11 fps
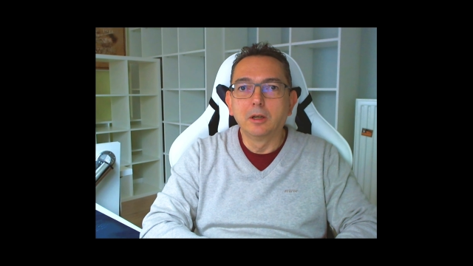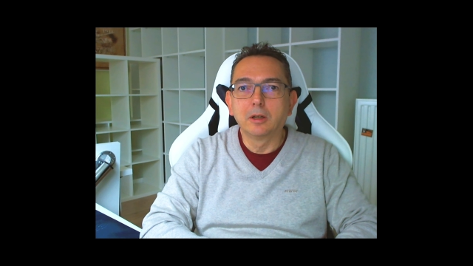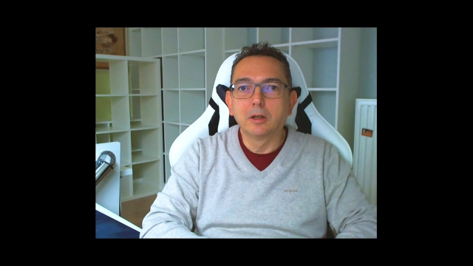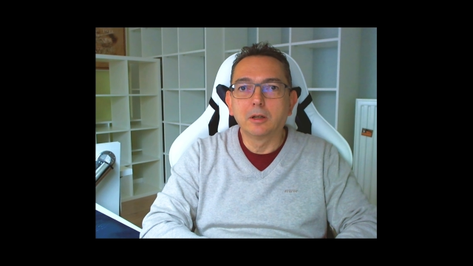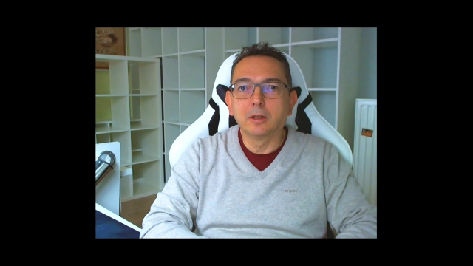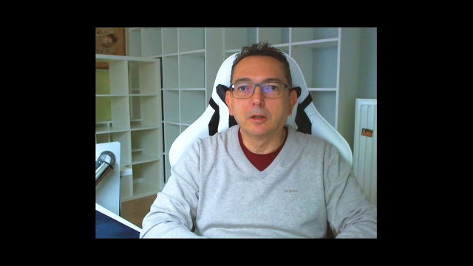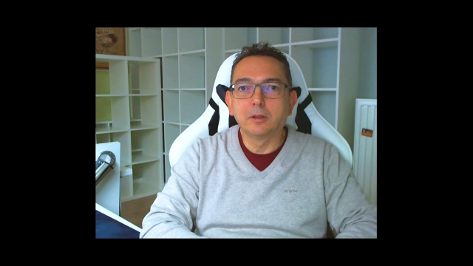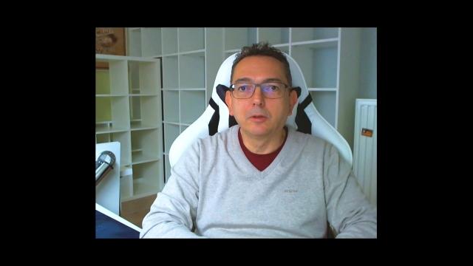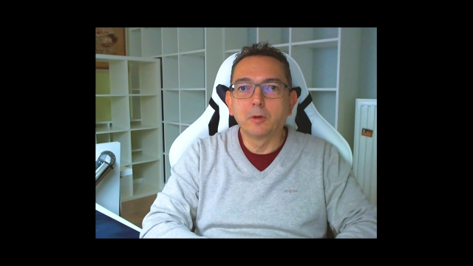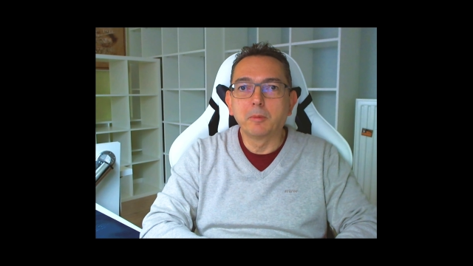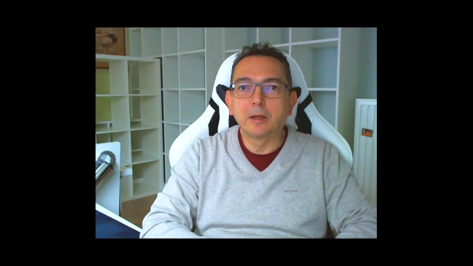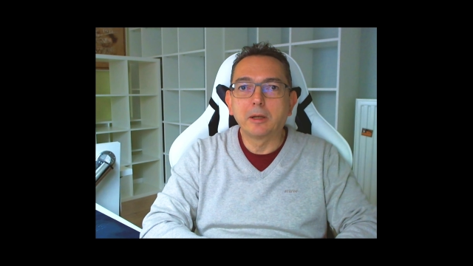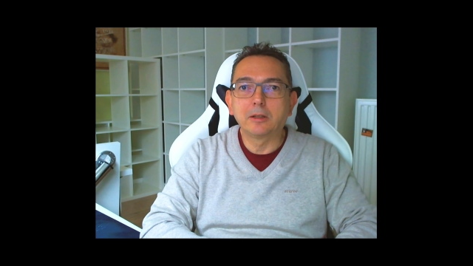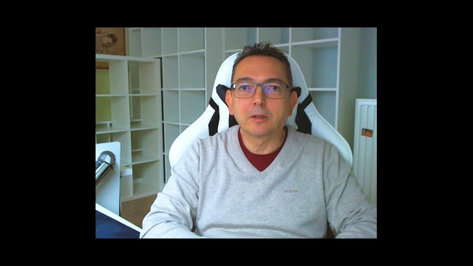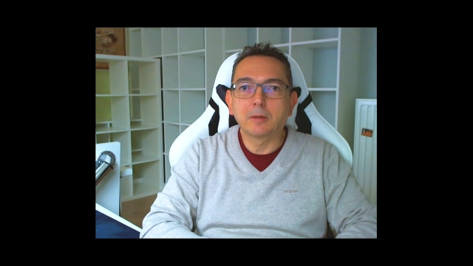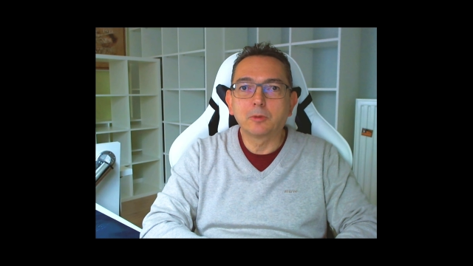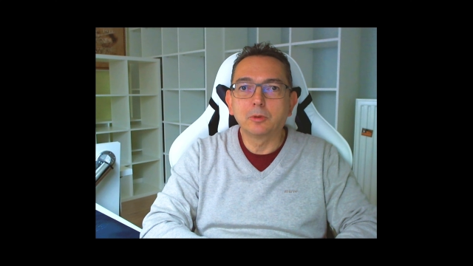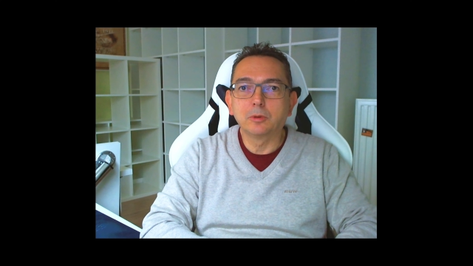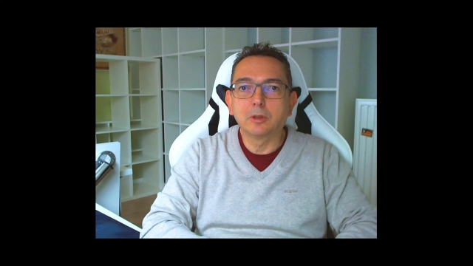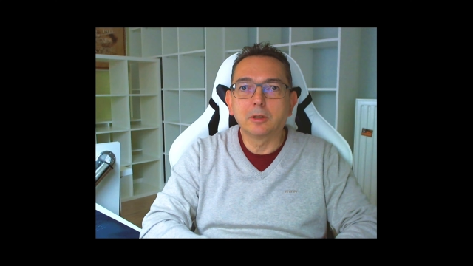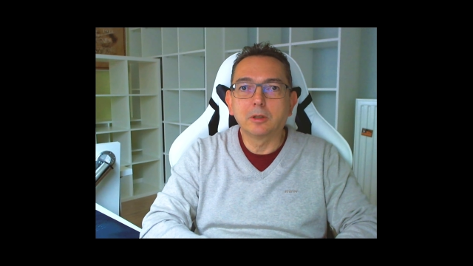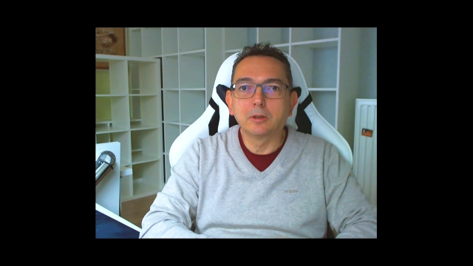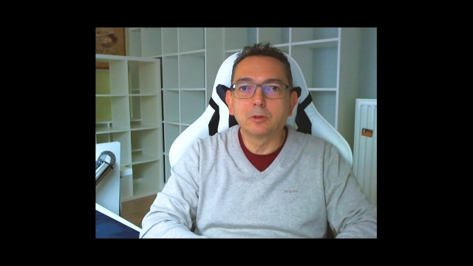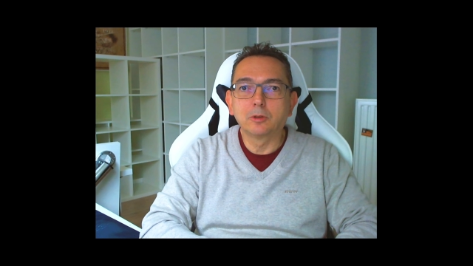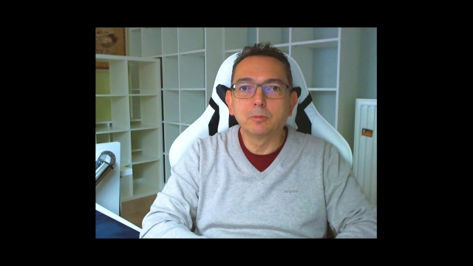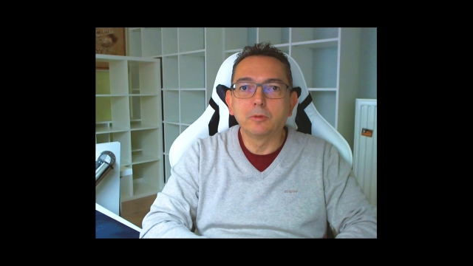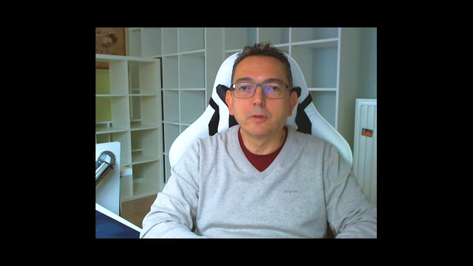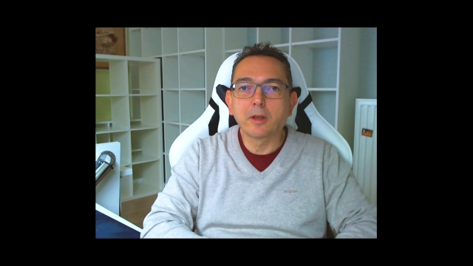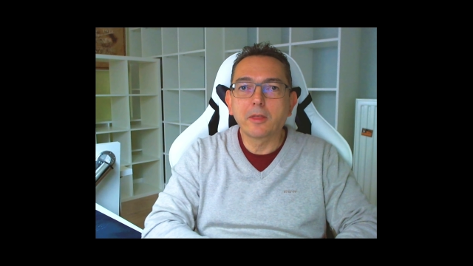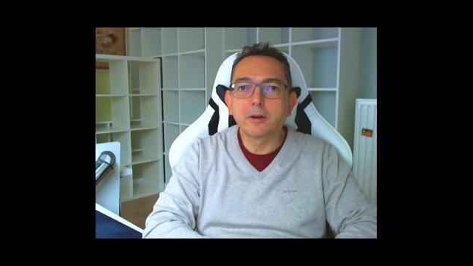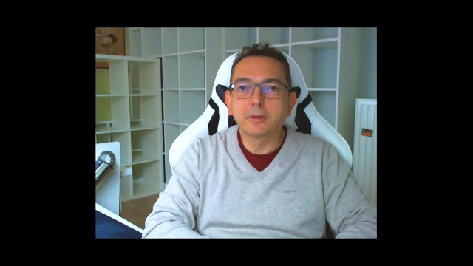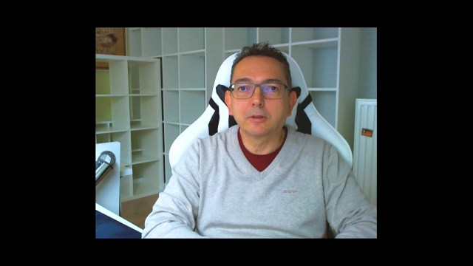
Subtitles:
the remaining time to move another.